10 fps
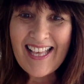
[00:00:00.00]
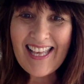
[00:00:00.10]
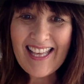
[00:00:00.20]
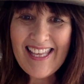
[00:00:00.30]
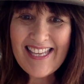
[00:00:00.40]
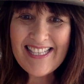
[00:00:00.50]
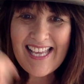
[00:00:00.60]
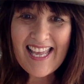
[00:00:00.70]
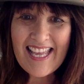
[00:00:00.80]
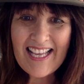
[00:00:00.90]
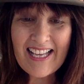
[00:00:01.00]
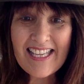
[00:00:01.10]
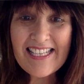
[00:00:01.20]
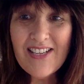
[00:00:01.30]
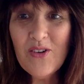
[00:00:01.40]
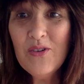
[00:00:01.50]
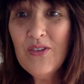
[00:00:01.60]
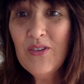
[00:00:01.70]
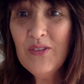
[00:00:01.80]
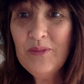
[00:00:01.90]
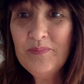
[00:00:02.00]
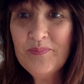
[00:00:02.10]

Ka kite ono.